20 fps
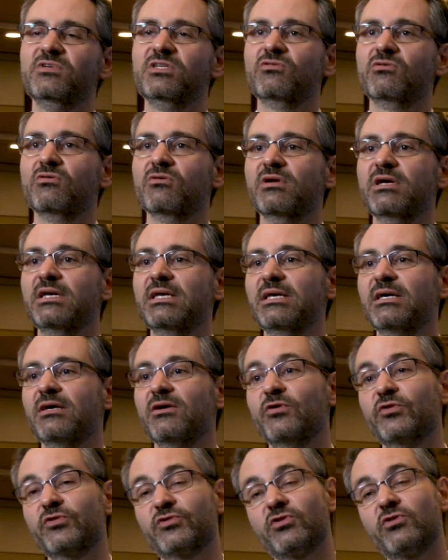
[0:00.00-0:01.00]
VTOL.
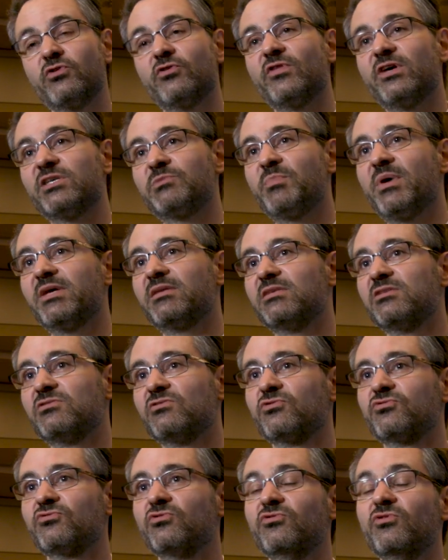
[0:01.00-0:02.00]
A second aspect is
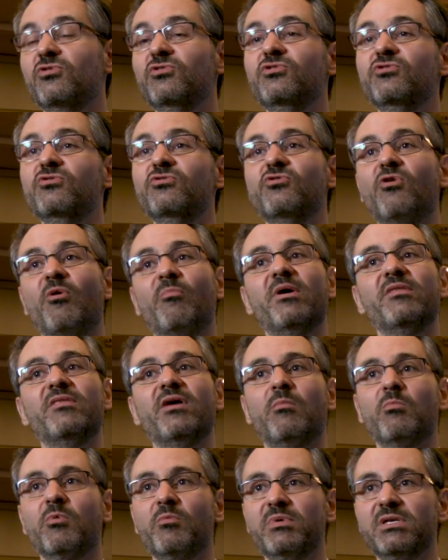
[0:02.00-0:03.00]
also the new urban
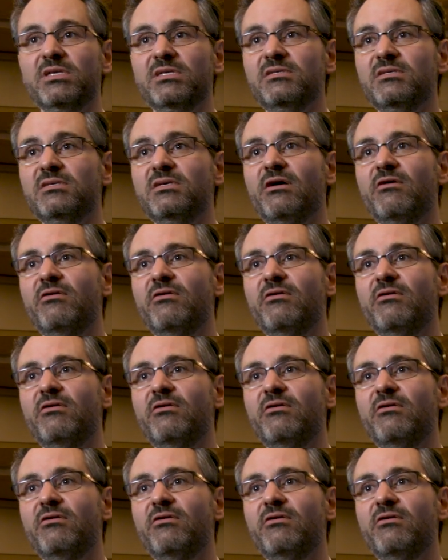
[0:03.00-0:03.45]
air mobility